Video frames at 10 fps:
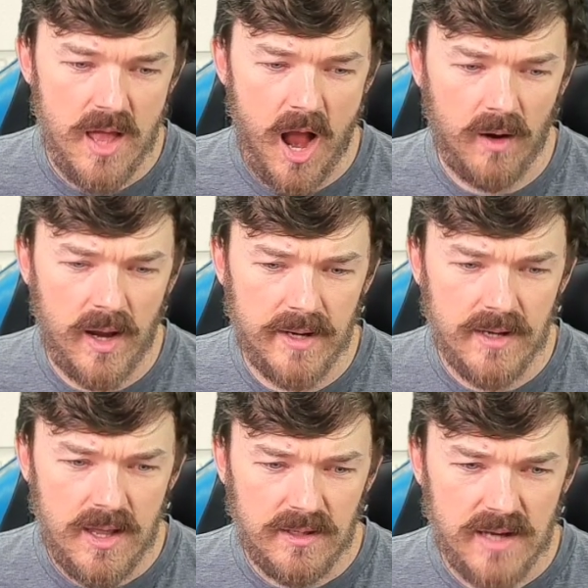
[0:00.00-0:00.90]
All
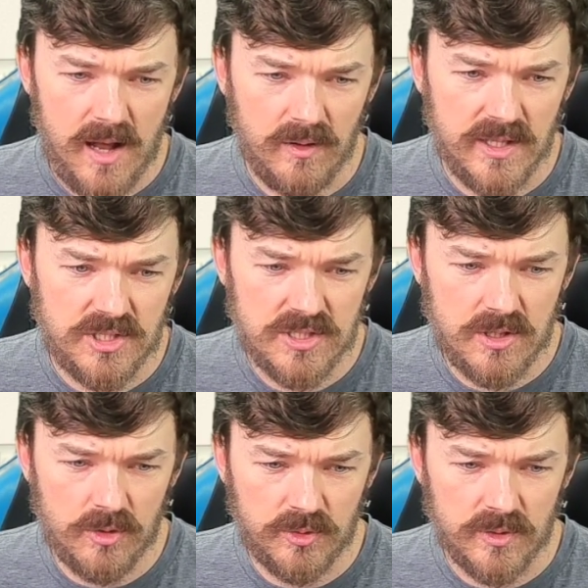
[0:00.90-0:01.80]
right, now let's
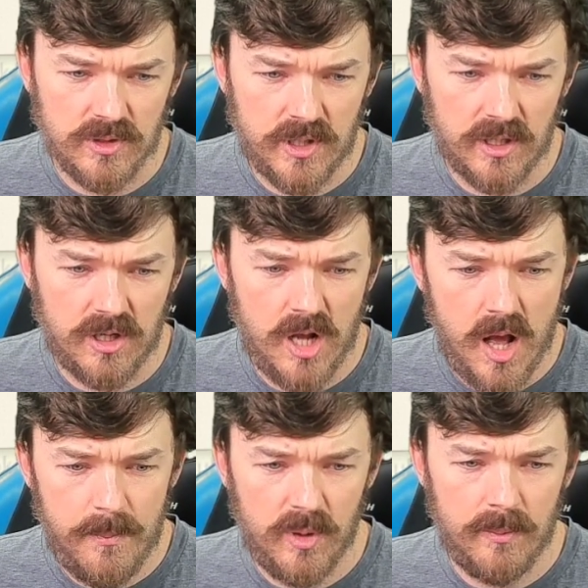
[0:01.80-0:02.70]
just go through and look at a
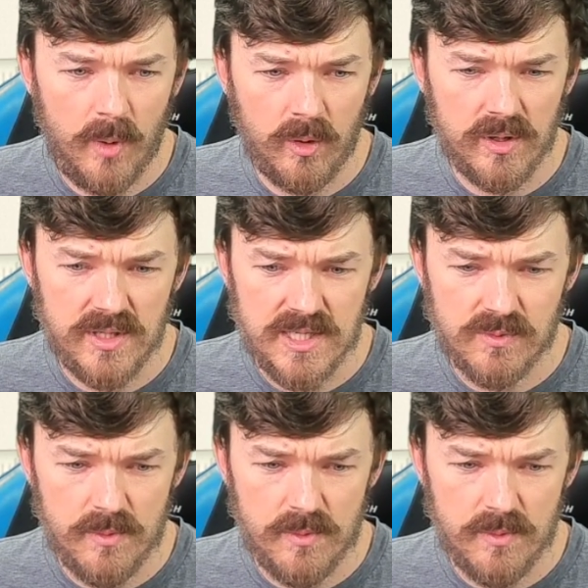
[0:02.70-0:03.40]
couple more of these.